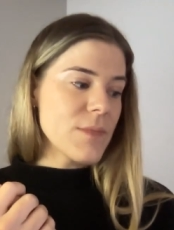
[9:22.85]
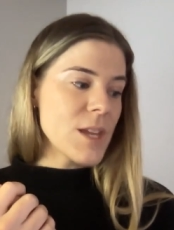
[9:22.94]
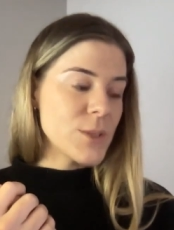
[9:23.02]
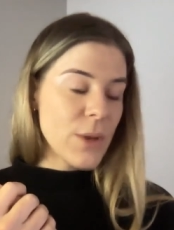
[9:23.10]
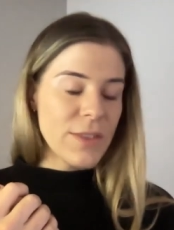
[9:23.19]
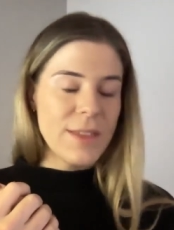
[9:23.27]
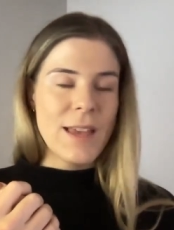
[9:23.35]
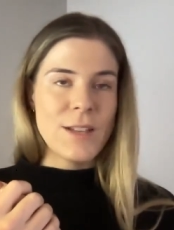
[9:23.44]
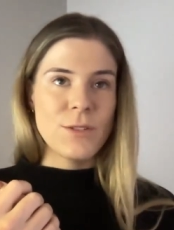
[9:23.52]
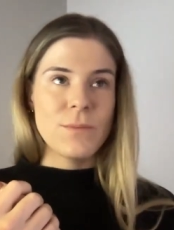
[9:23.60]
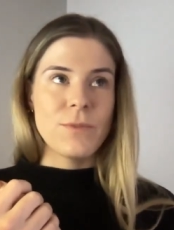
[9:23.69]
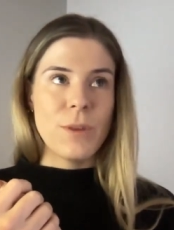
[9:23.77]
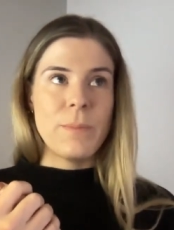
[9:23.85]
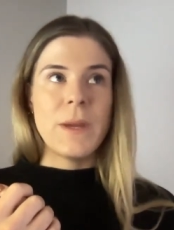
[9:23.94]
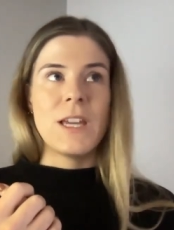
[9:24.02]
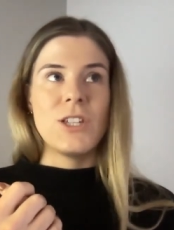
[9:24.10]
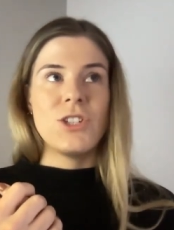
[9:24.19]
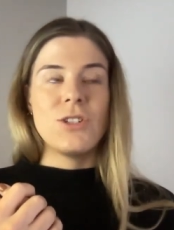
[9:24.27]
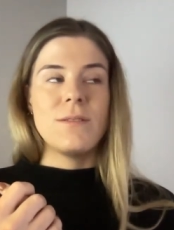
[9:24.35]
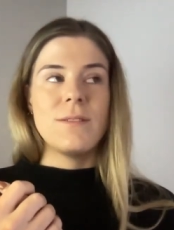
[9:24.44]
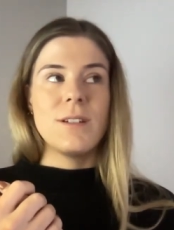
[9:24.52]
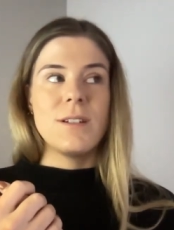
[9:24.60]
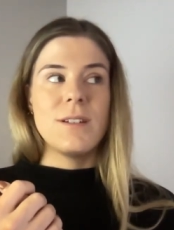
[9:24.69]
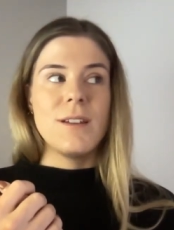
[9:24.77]
So I think that's the biggest,
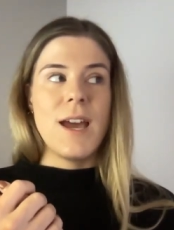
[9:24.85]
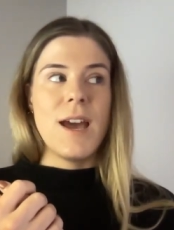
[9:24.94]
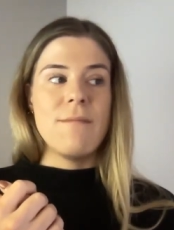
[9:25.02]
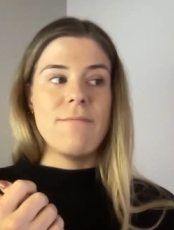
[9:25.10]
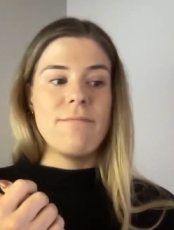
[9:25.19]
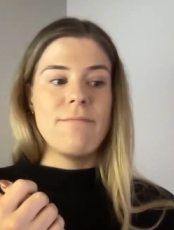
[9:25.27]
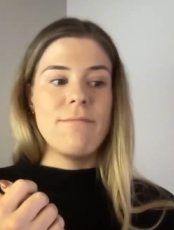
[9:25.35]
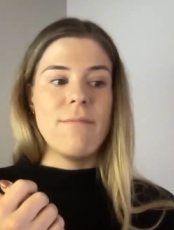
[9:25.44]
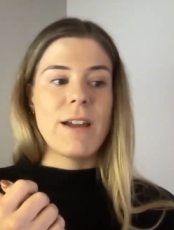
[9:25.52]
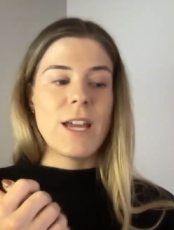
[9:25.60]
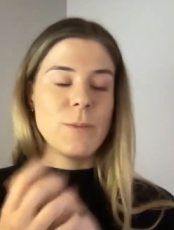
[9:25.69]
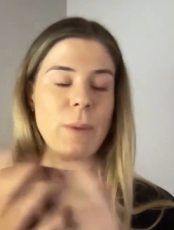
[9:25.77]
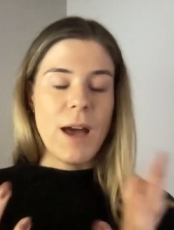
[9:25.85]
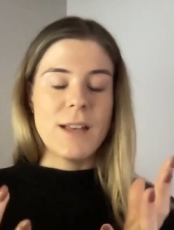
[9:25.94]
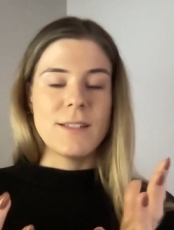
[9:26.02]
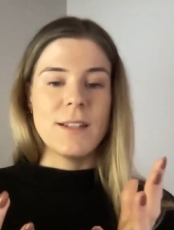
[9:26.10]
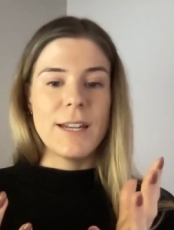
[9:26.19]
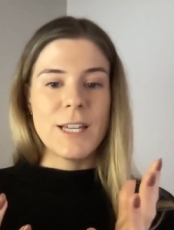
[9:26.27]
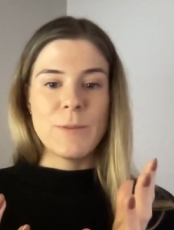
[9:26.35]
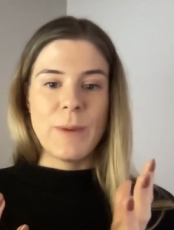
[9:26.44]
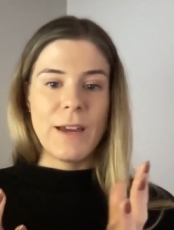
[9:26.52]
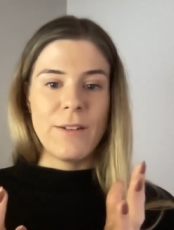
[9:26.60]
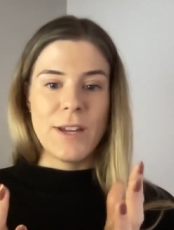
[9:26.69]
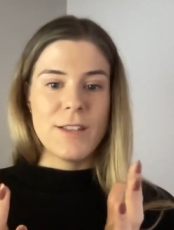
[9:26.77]
I guess, personal
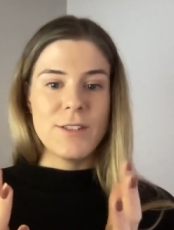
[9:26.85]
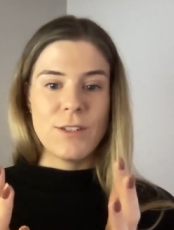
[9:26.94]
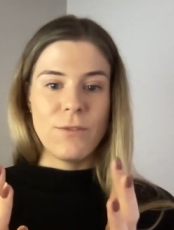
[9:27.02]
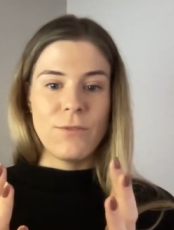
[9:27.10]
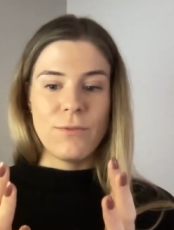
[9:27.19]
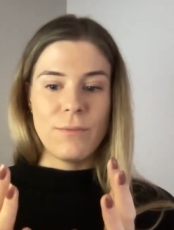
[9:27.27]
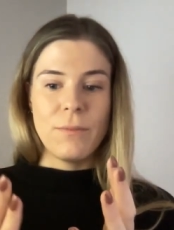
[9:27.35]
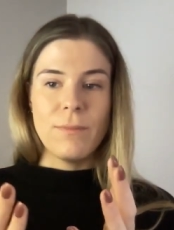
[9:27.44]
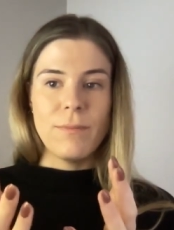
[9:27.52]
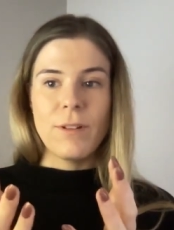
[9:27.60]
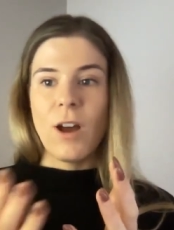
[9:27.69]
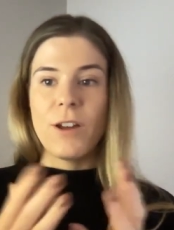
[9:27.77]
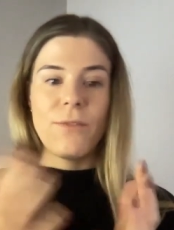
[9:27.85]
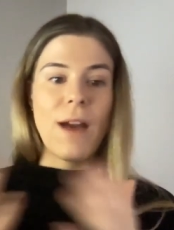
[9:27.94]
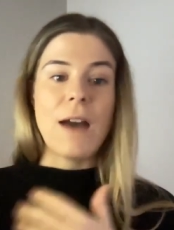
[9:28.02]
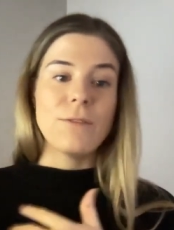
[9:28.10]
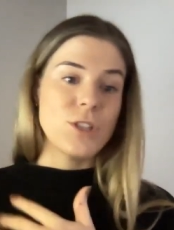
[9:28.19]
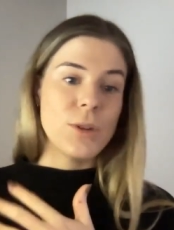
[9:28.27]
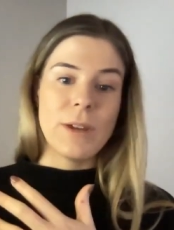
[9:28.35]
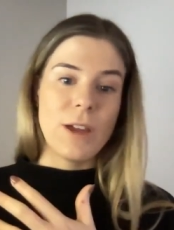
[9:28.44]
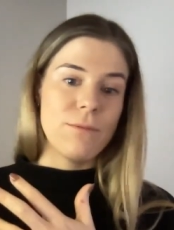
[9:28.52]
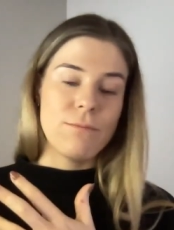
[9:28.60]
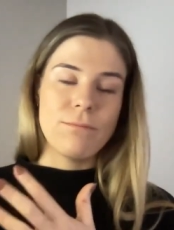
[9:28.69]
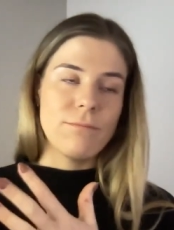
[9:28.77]
experience of kind of doing
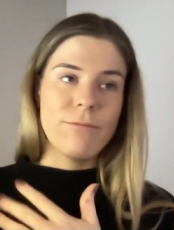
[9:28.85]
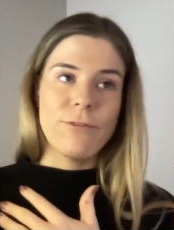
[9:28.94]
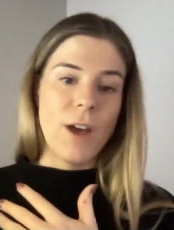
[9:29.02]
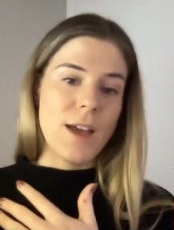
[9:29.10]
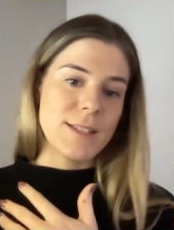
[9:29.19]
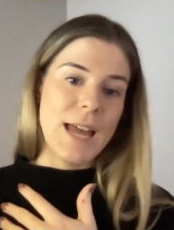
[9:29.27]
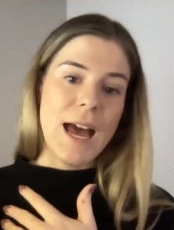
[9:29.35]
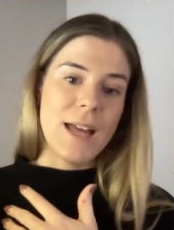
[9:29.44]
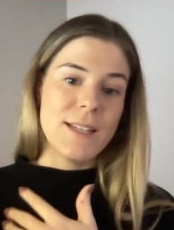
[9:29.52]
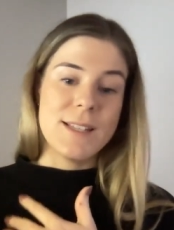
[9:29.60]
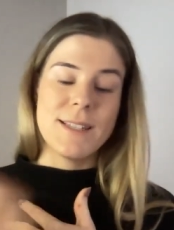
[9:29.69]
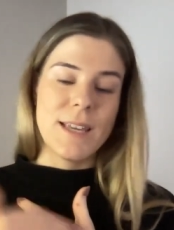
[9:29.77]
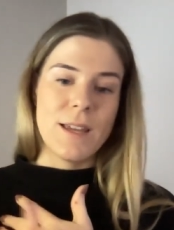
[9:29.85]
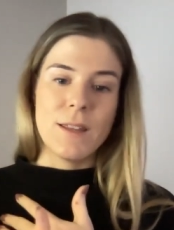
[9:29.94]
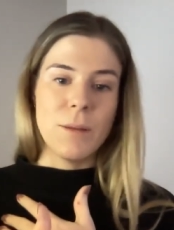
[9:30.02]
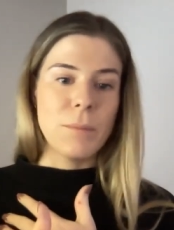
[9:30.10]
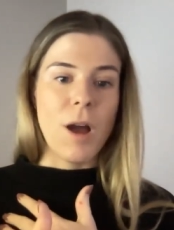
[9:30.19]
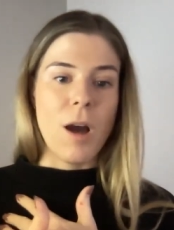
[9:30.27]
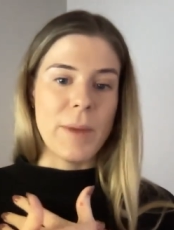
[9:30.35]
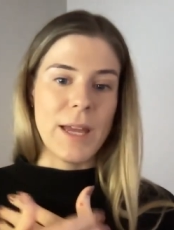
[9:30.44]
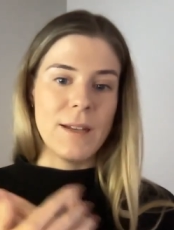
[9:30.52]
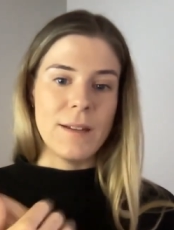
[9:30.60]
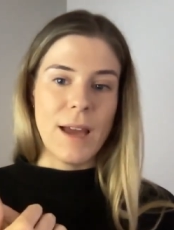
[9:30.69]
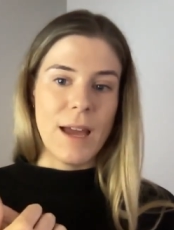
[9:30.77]
it firsthand and seeing them come
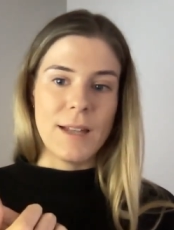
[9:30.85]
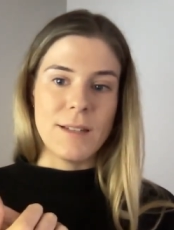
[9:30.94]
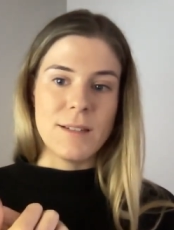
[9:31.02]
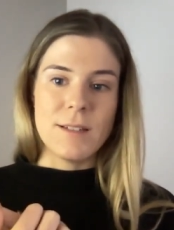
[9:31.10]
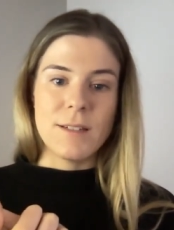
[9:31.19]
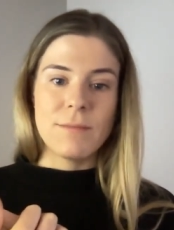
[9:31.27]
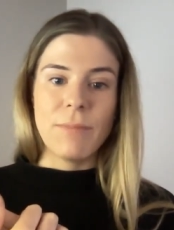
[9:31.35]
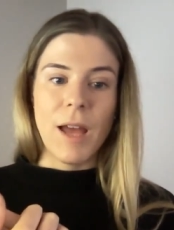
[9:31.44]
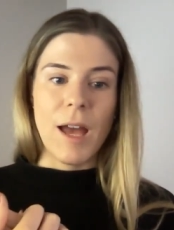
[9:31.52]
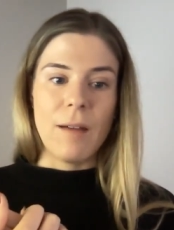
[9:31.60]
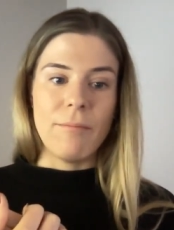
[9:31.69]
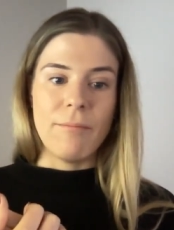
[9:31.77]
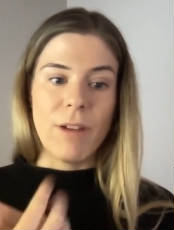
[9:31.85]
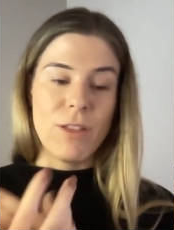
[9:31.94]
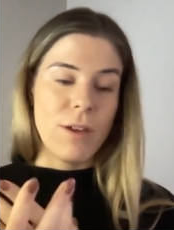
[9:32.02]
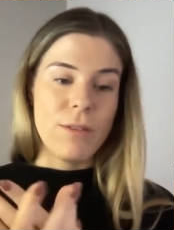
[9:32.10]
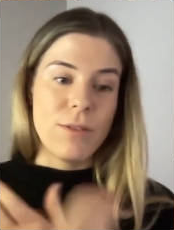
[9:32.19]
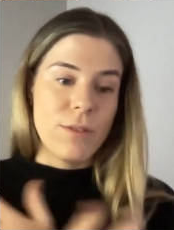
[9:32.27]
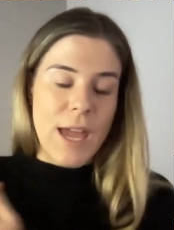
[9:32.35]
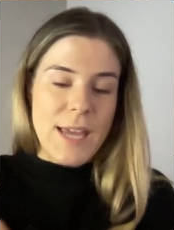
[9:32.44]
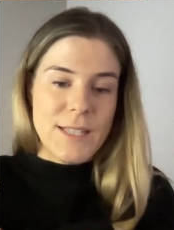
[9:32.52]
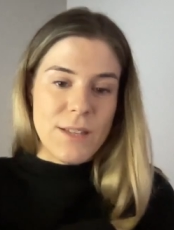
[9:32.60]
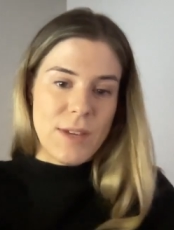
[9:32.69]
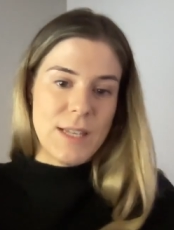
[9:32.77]
in and the
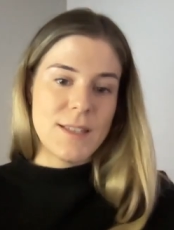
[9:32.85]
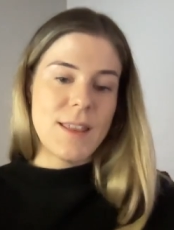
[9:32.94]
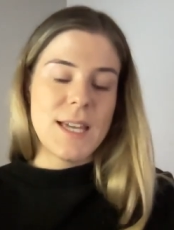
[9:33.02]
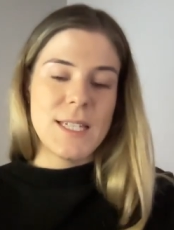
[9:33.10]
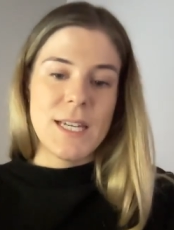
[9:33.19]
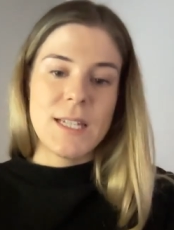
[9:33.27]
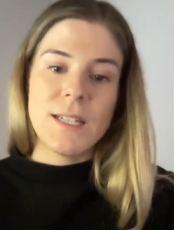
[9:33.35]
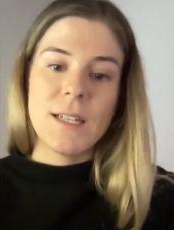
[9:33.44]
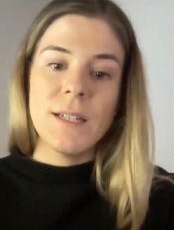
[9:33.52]
ACVs that they did.